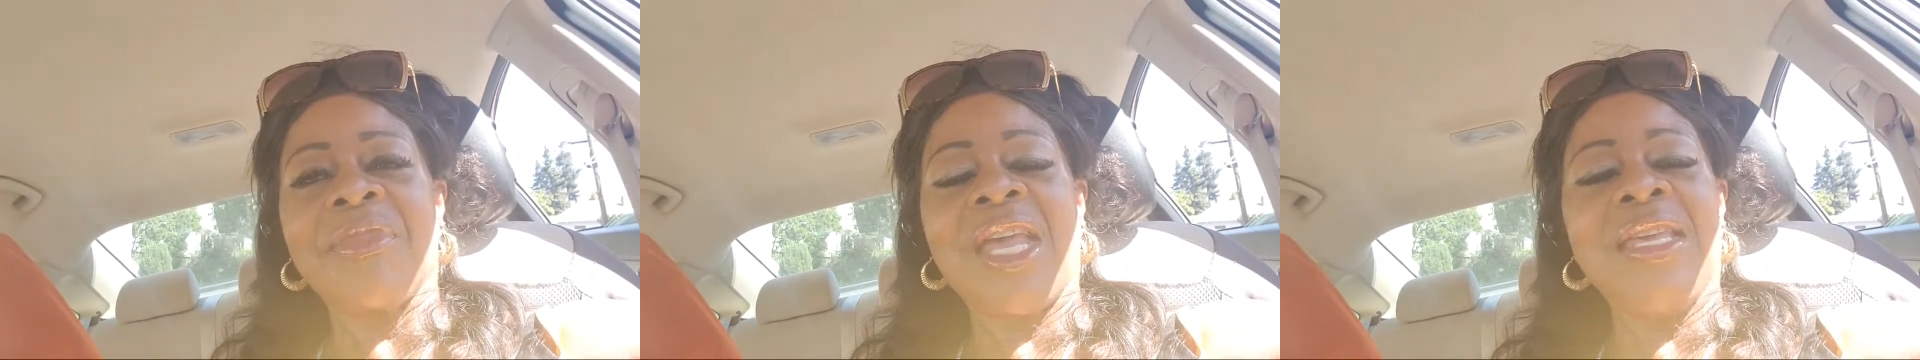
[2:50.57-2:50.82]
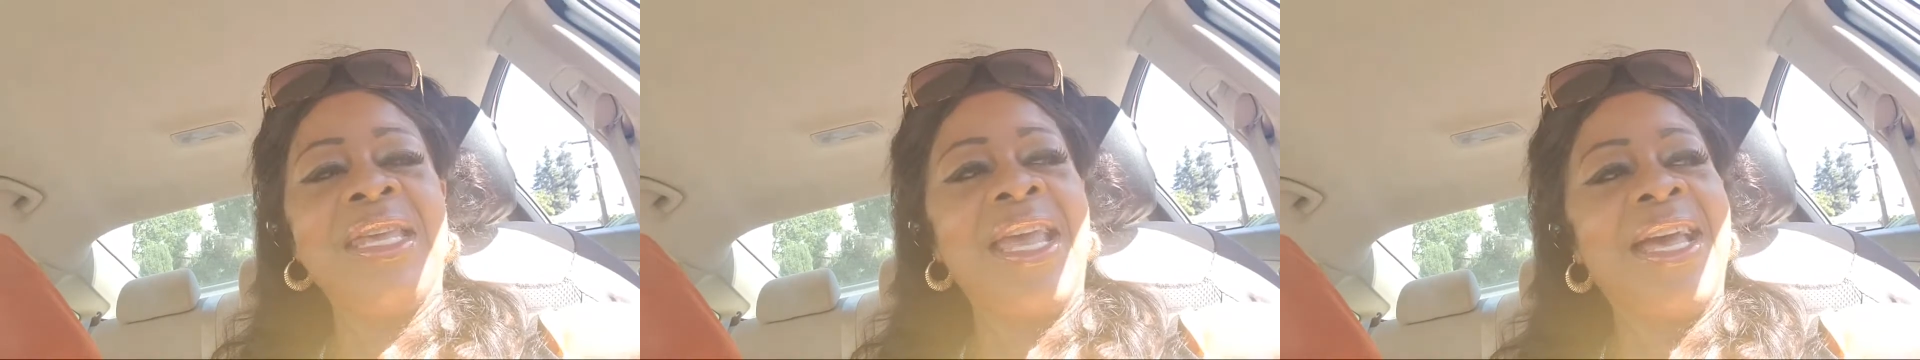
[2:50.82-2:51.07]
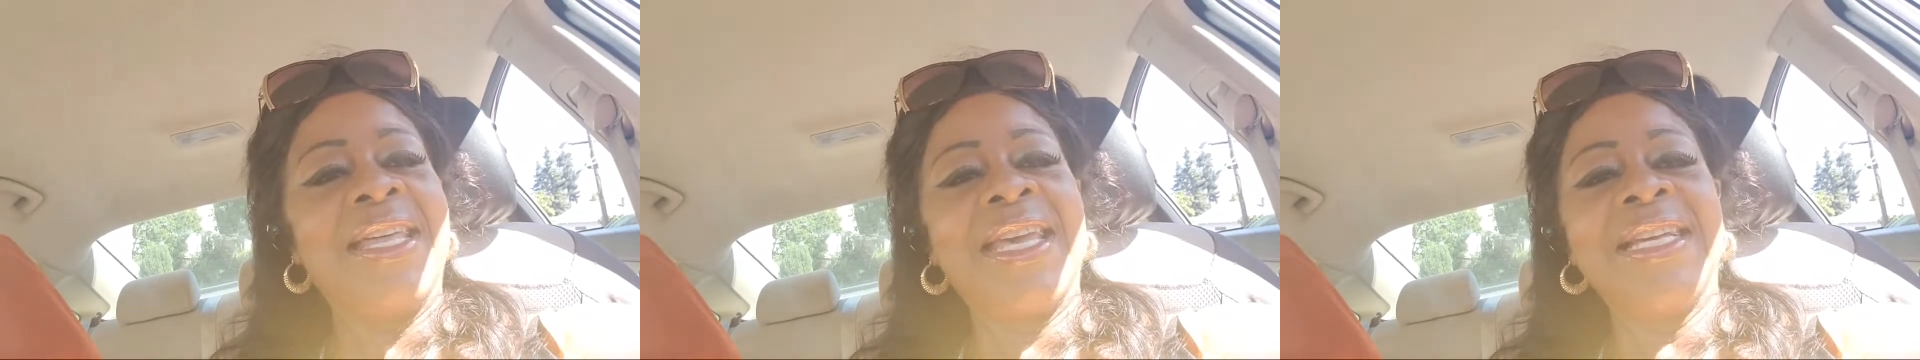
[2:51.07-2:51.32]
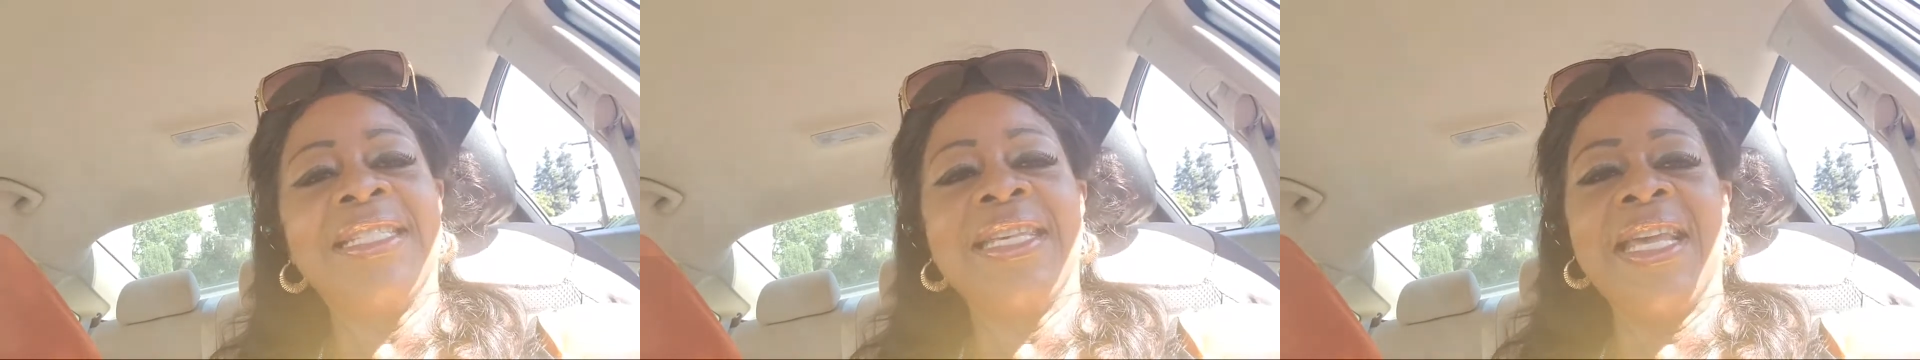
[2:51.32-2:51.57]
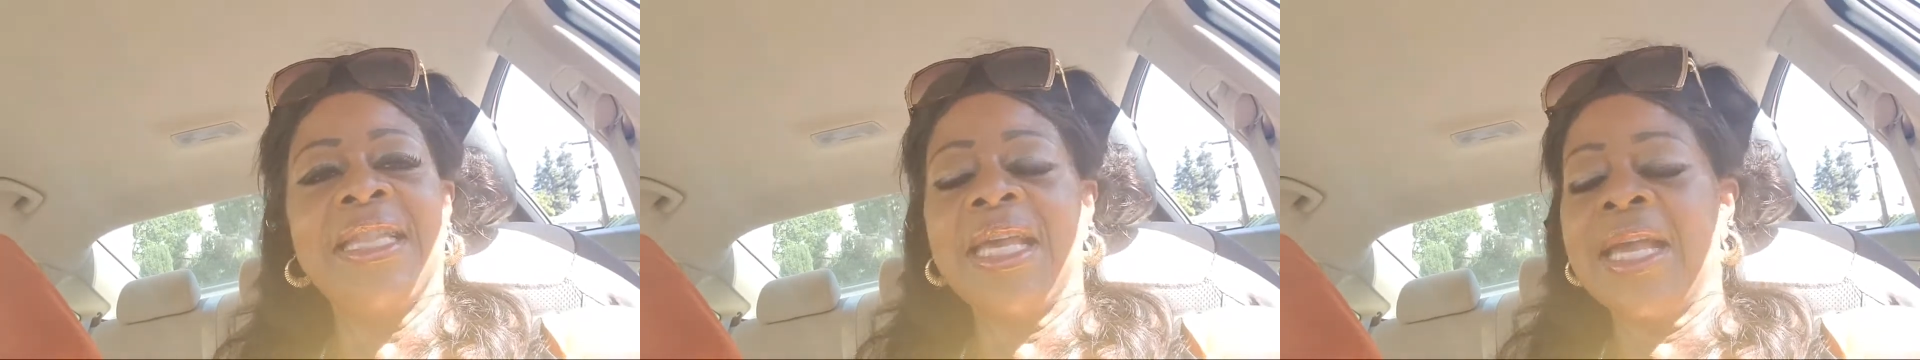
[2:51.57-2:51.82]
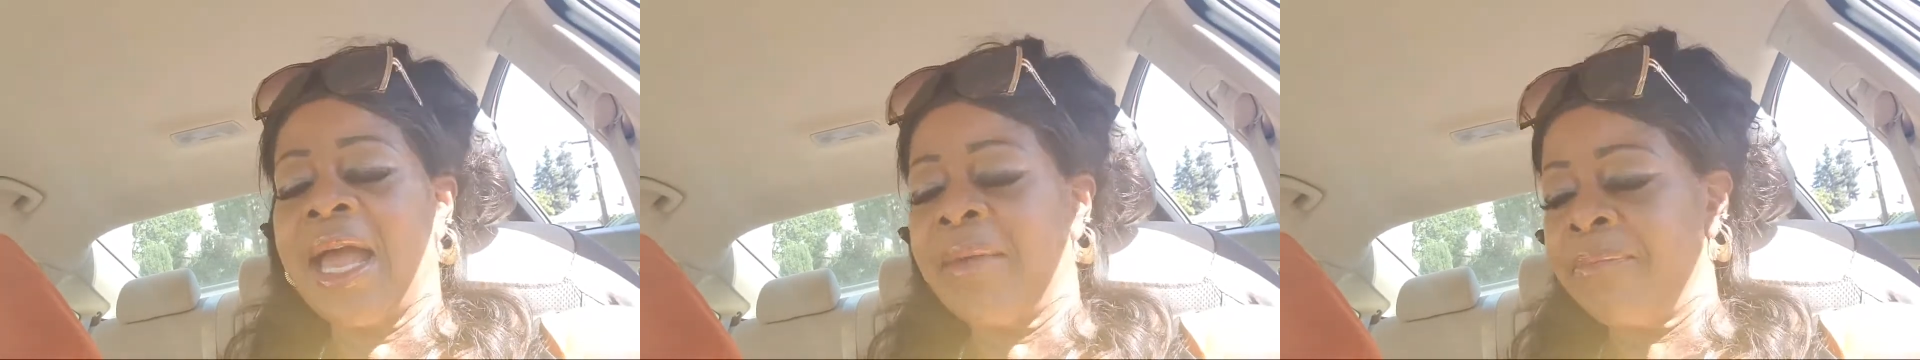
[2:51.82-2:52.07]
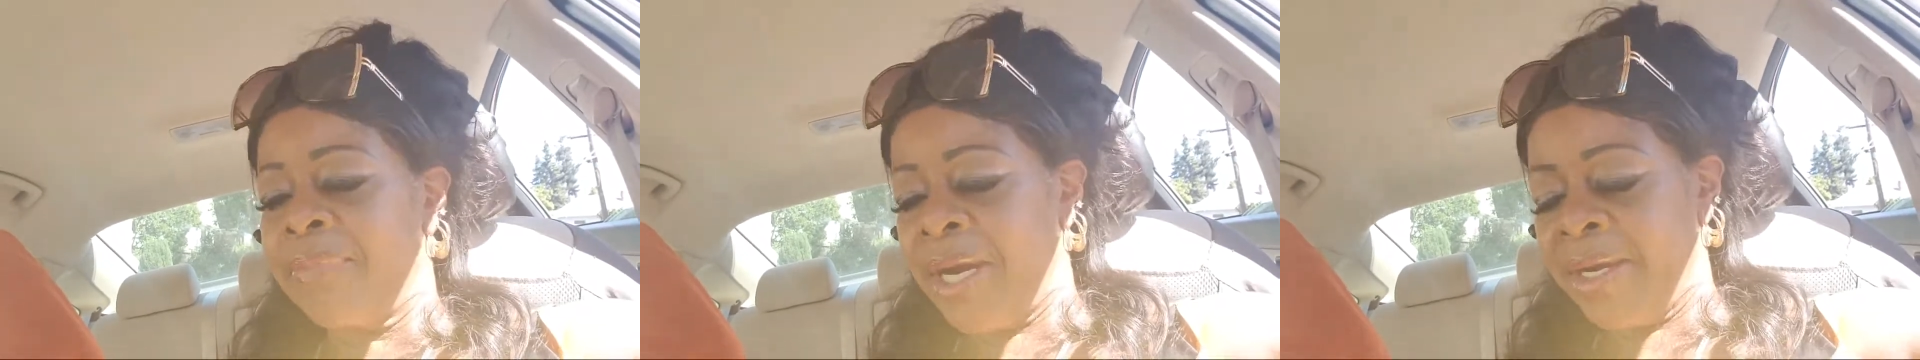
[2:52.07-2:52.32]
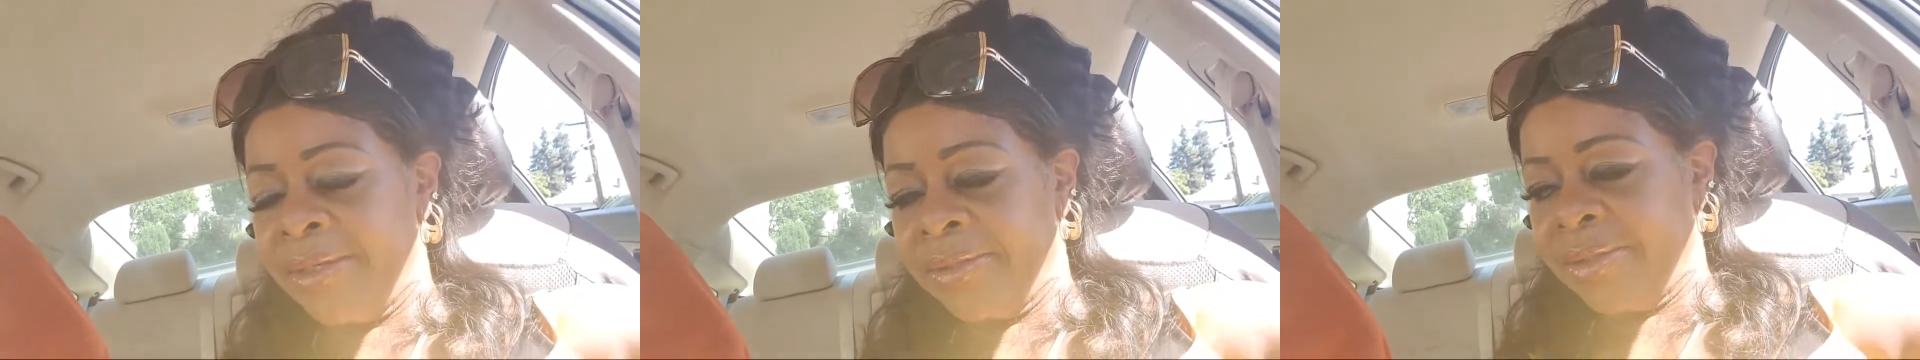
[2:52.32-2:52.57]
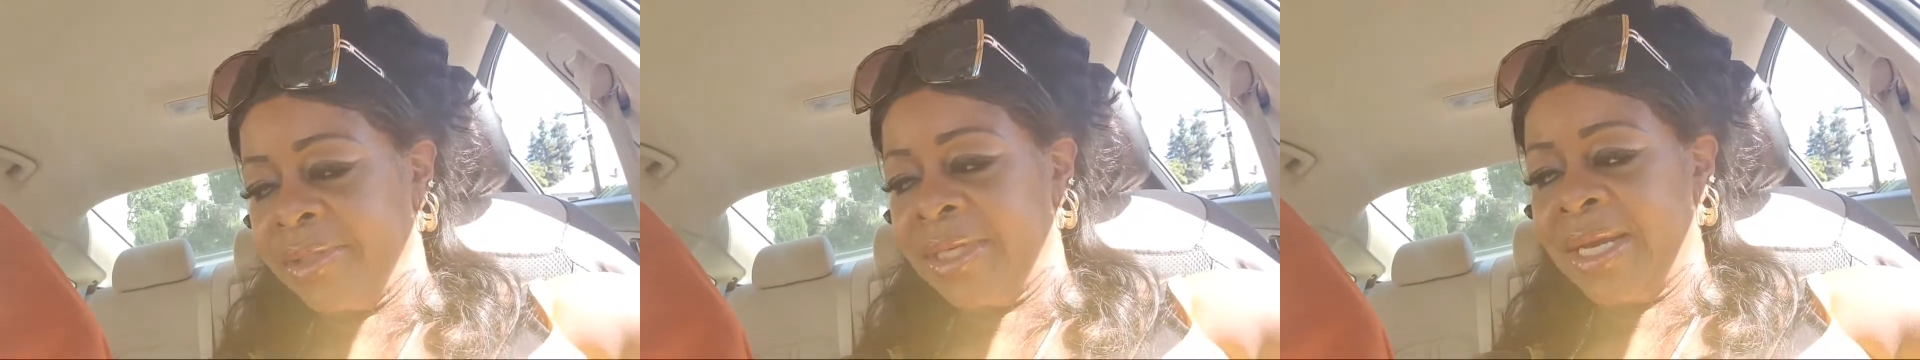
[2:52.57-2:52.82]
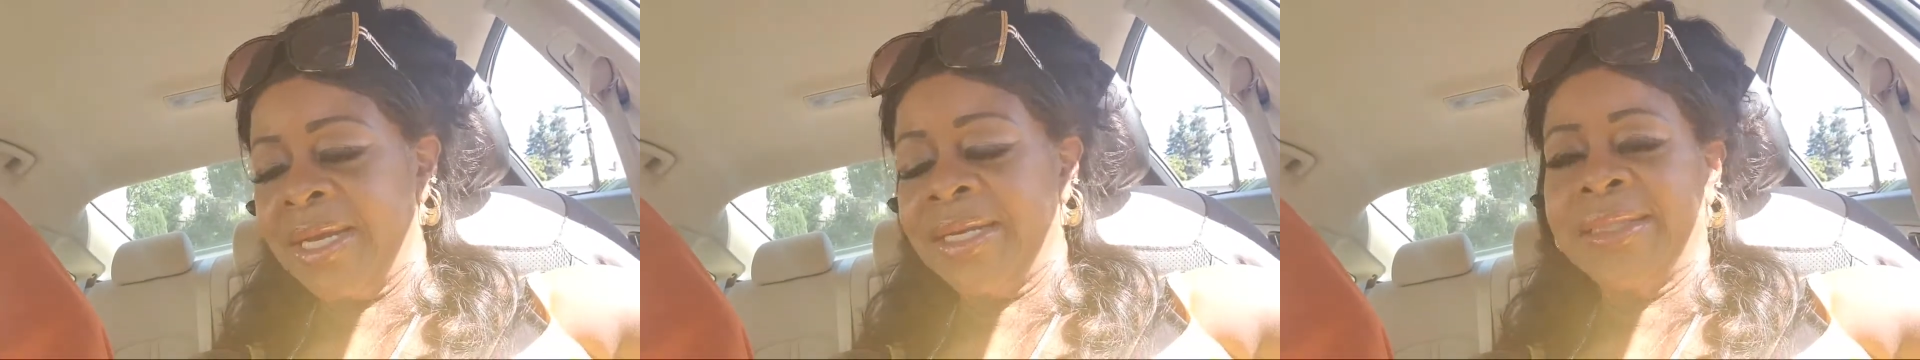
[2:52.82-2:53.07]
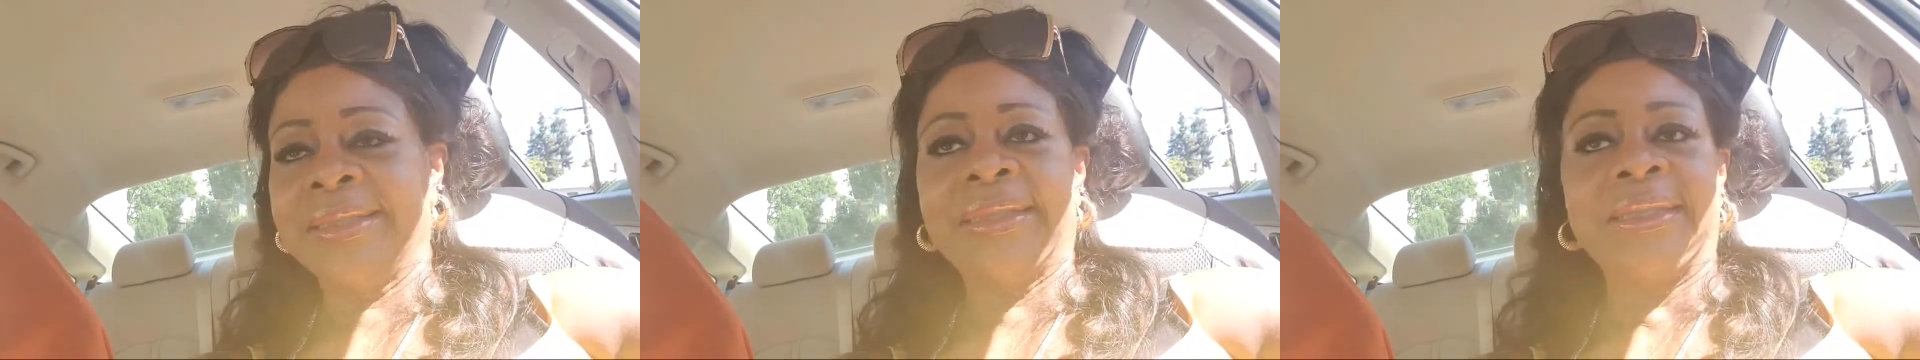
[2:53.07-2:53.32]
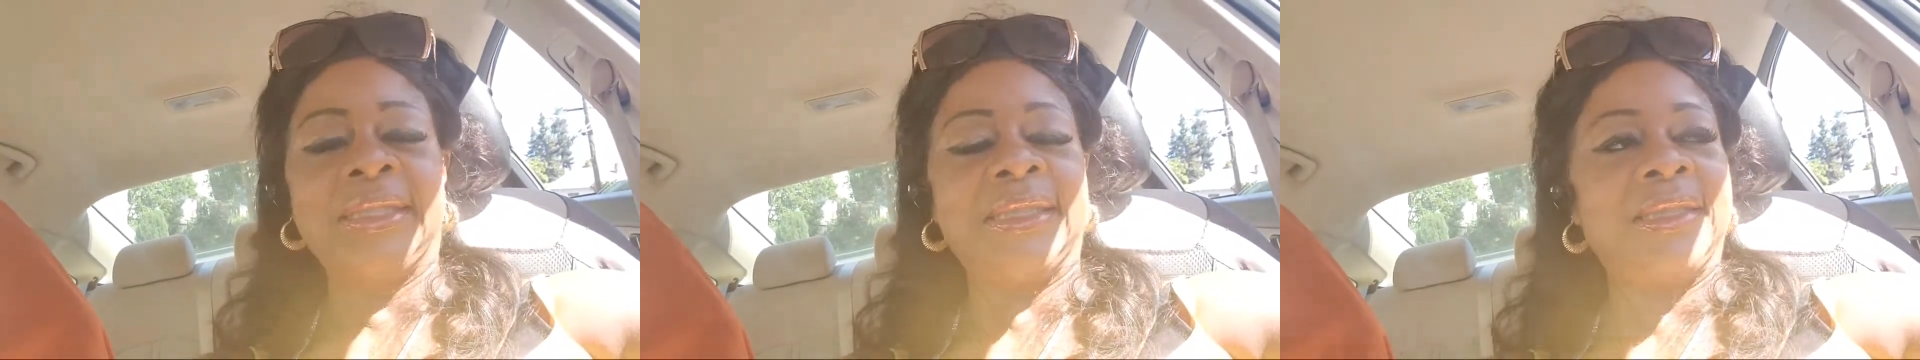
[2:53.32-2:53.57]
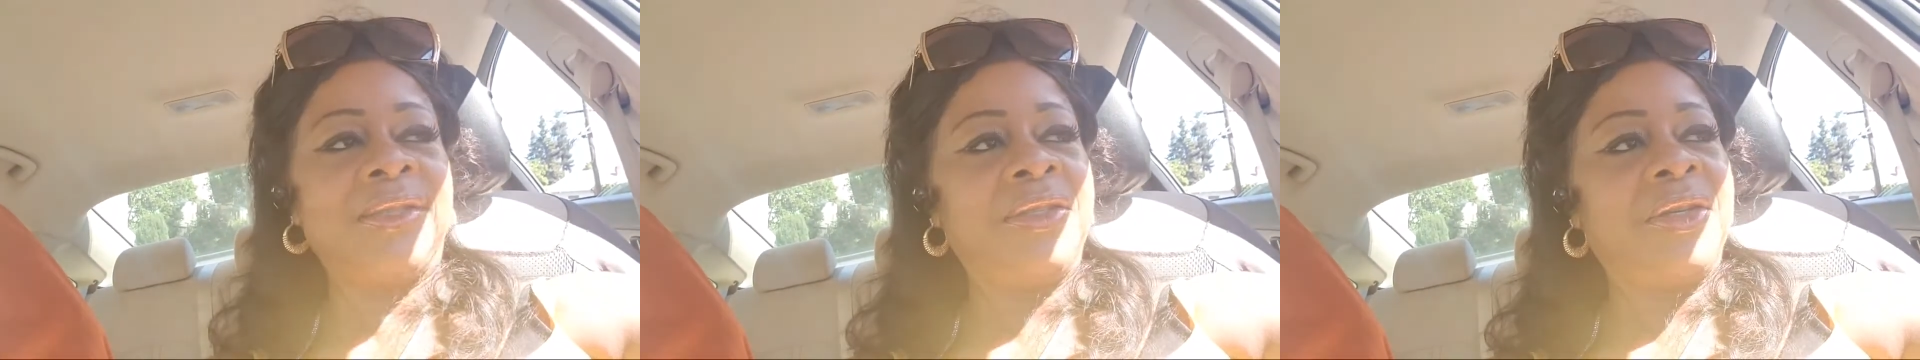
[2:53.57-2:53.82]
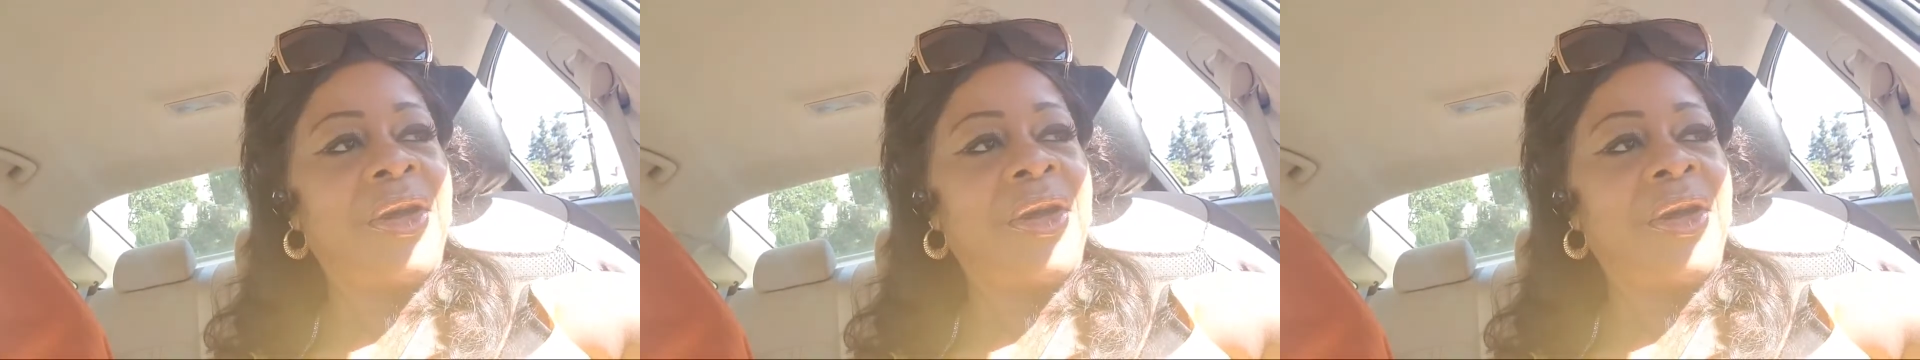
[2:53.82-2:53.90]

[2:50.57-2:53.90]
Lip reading: yeah, they said they got burnt, you guys. And